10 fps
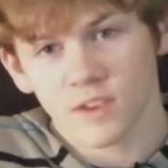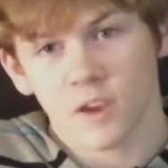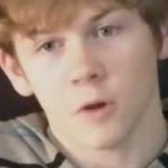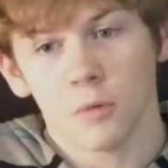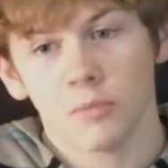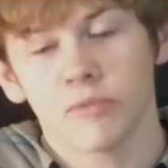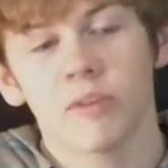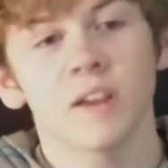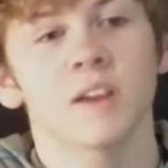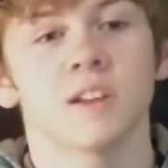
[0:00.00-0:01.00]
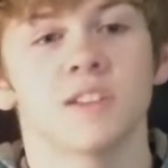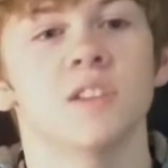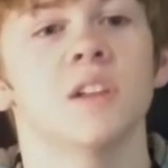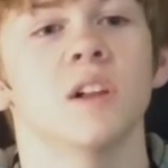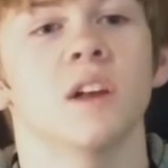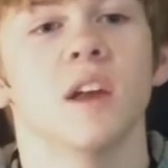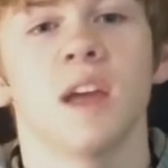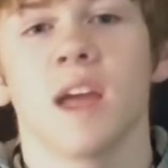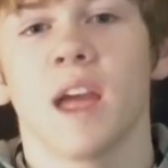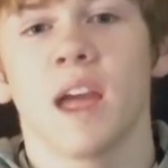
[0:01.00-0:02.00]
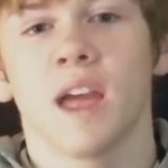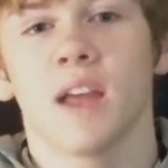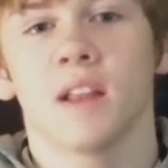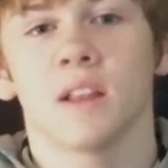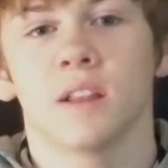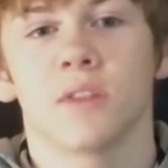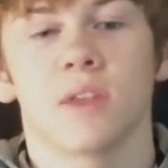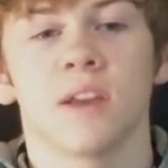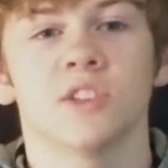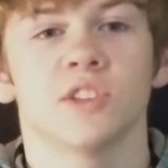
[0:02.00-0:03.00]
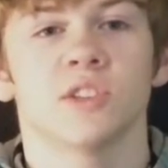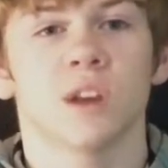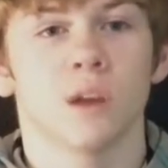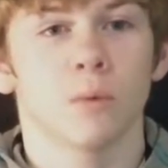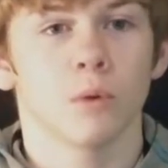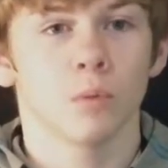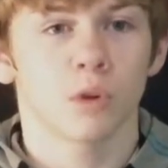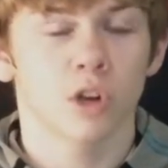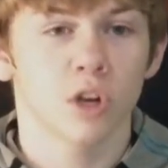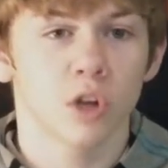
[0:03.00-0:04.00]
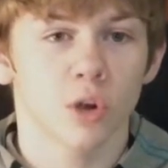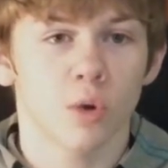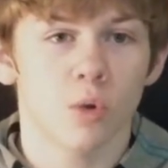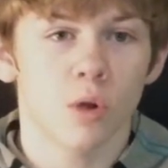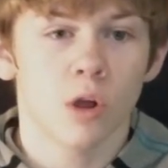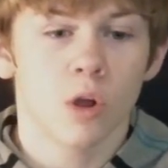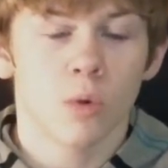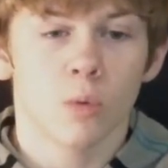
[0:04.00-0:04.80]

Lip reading: help fight Godzilla, and they just say, "Well, we're gonna go